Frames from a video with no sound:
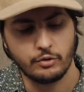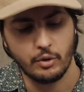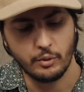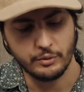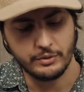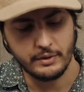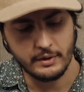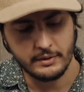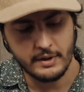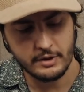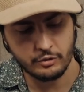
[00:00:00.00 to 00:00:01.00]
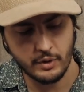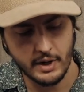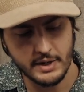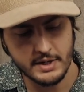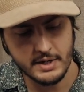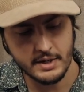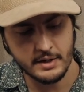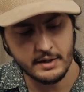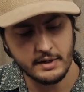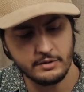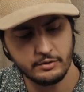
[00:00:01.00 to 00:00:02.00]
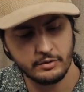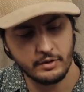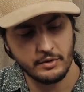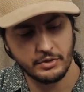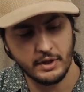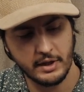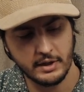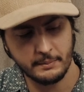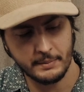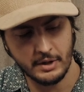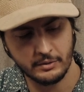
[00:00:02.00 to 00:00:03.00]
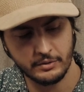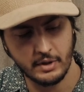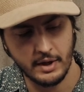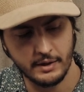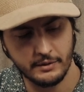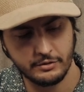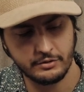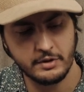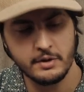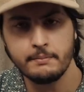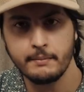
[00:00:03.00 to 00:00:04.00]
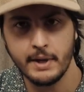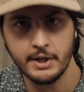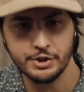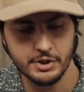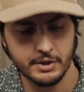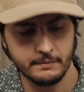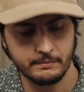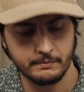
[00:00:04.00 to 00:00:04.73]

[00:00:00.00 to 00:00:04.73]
So this right here, he's thinking about C major.